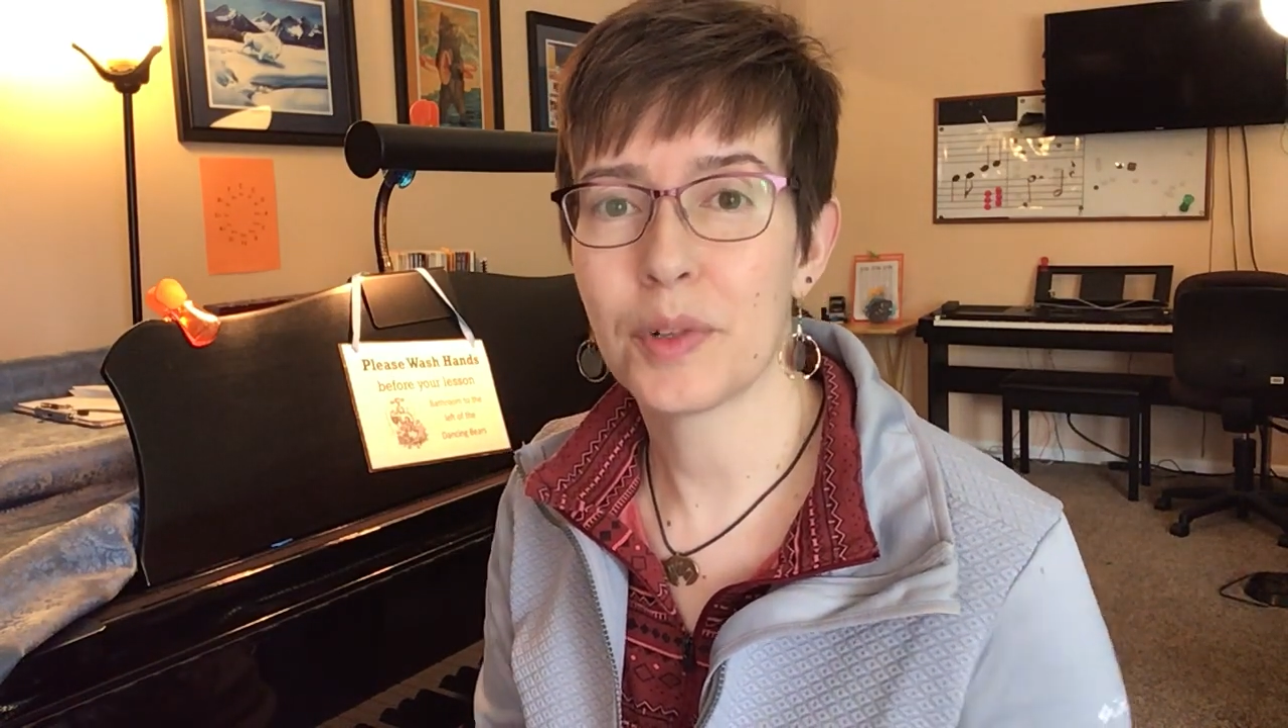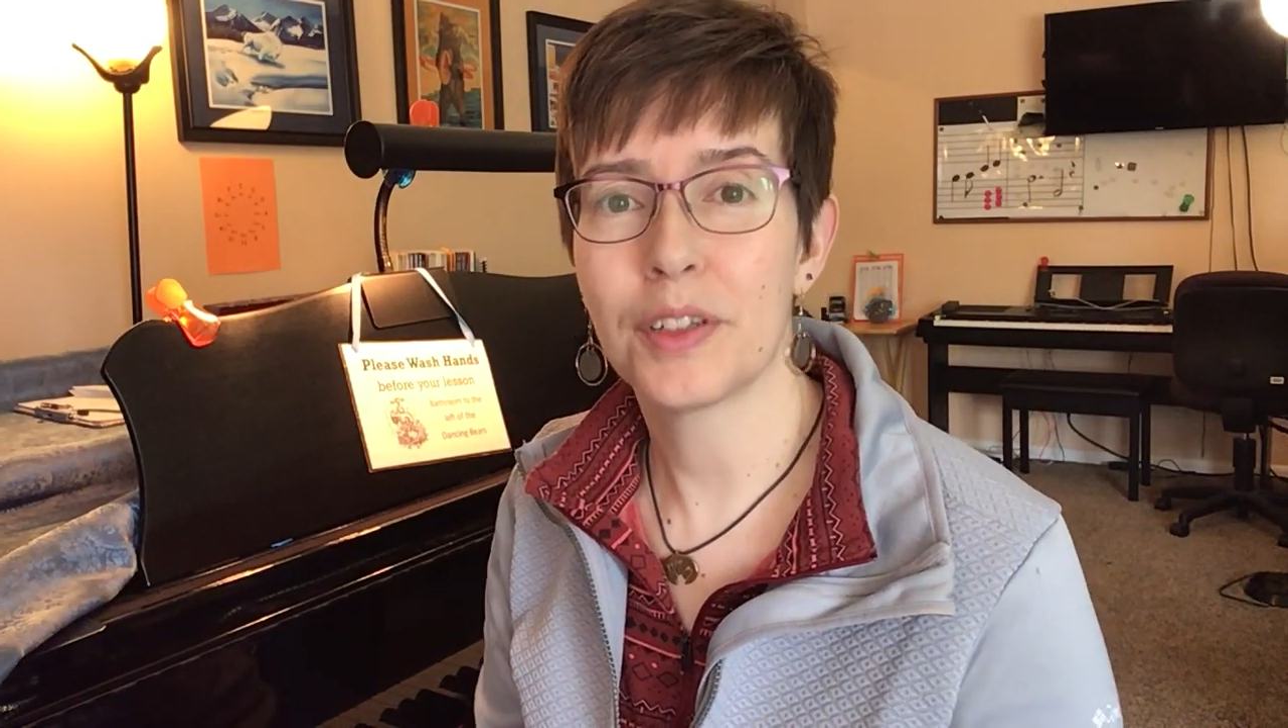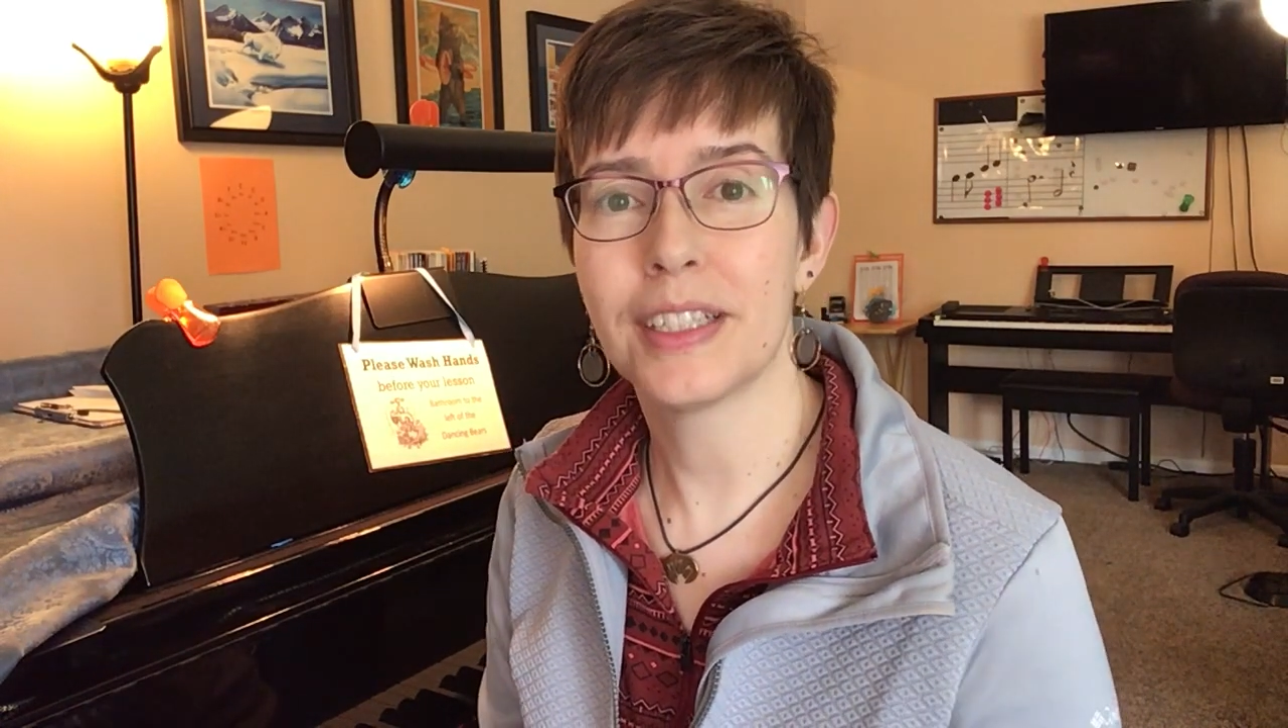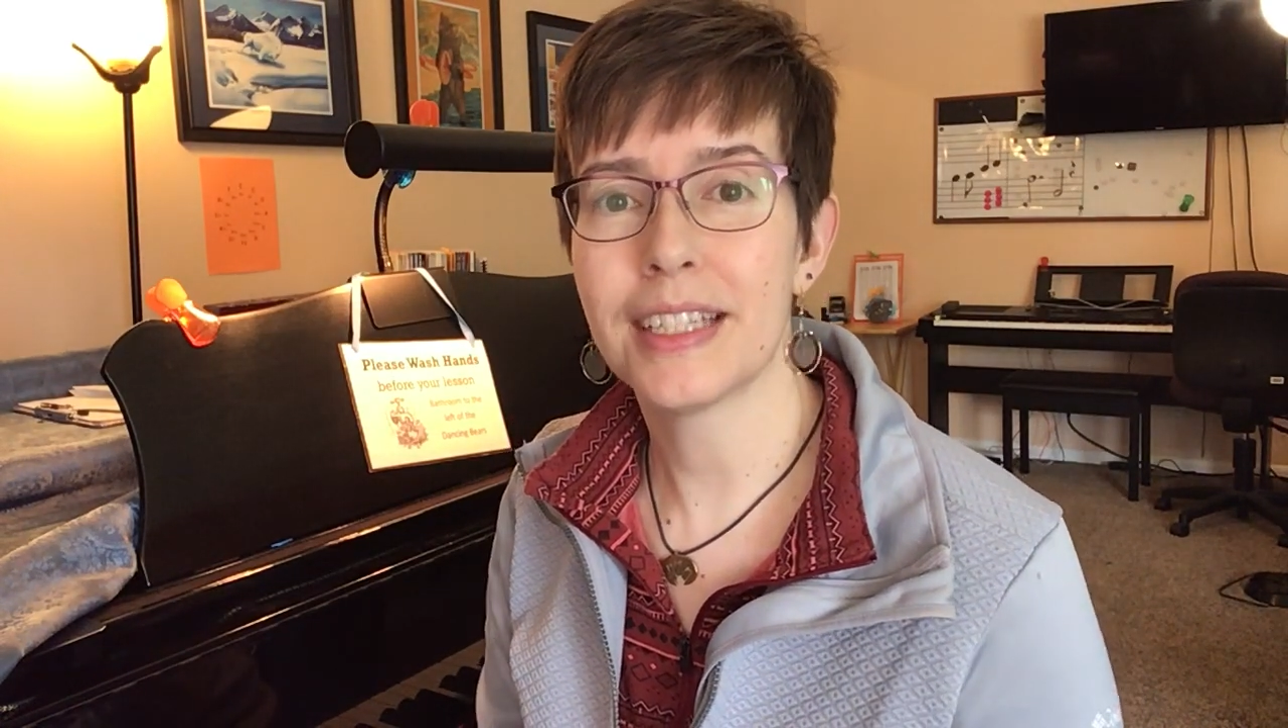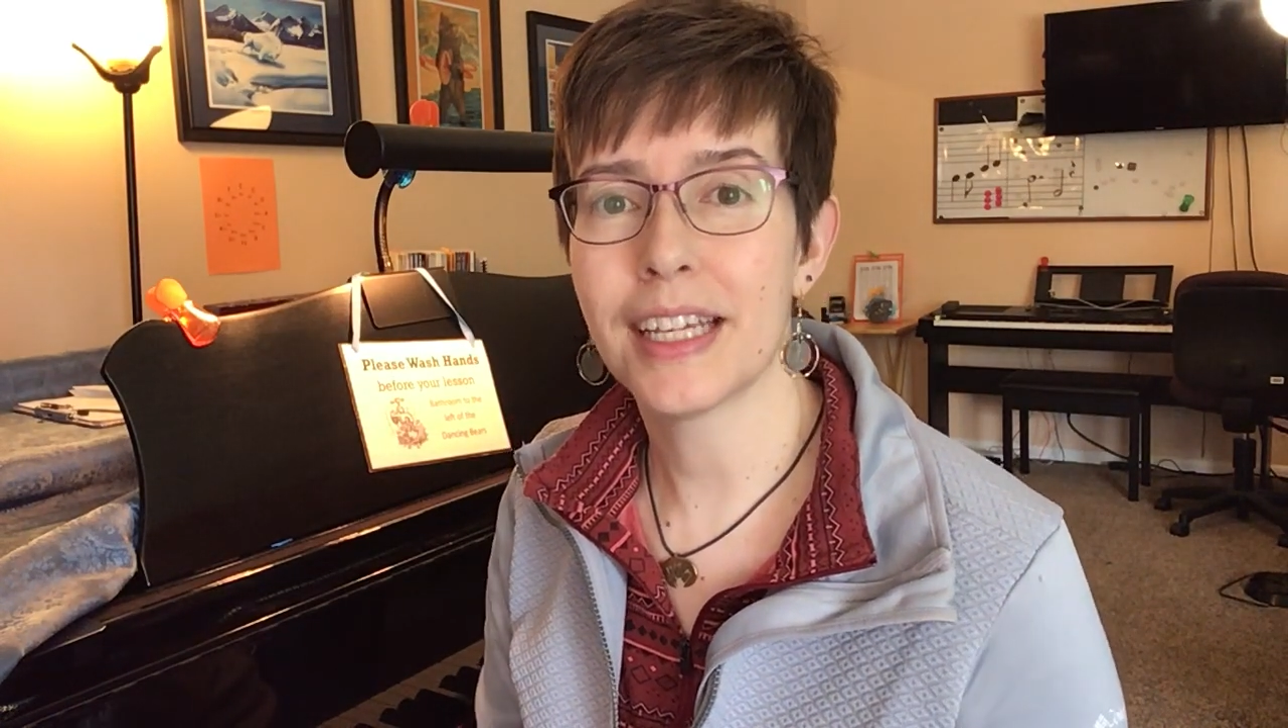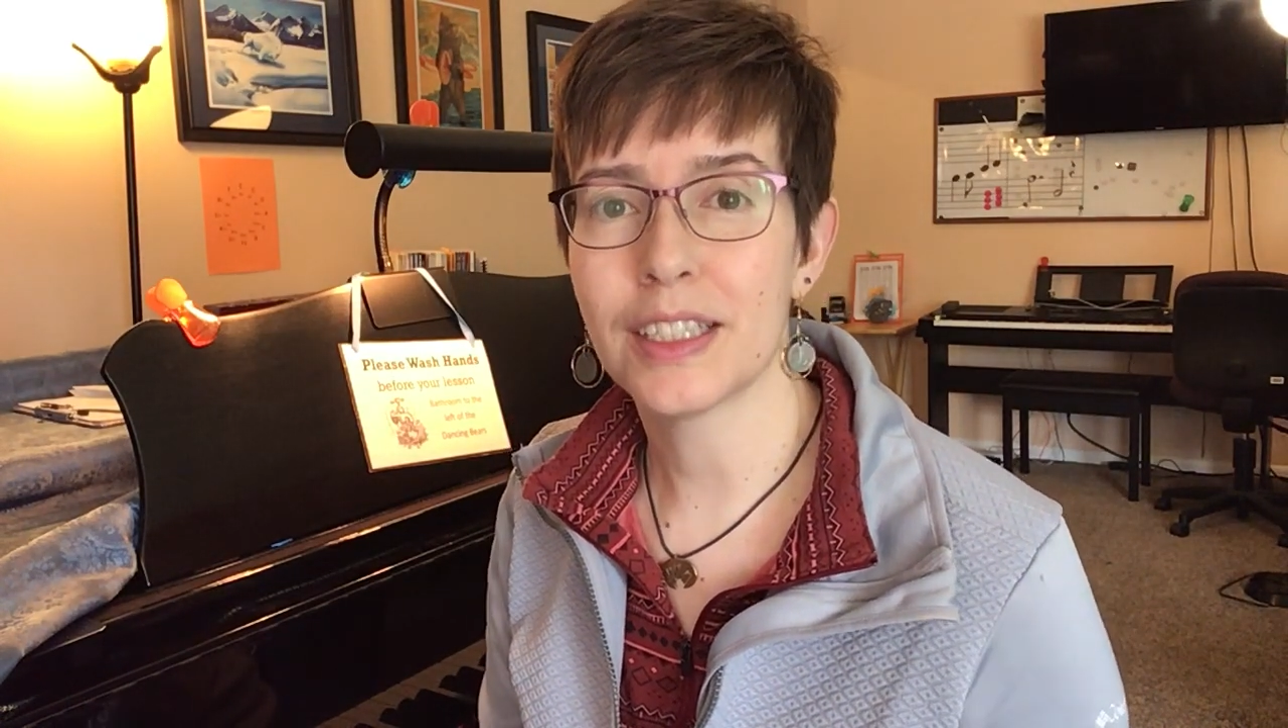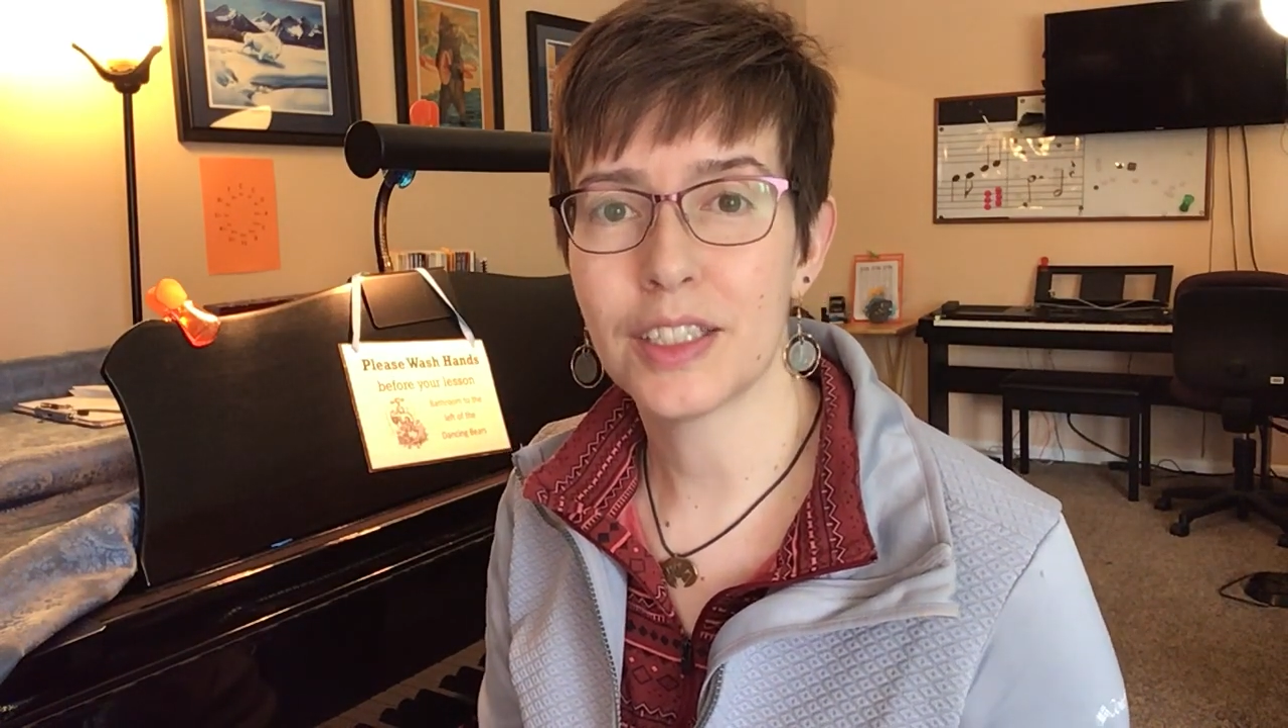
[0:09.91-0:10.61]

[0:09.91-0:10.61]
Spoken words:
We're going to take a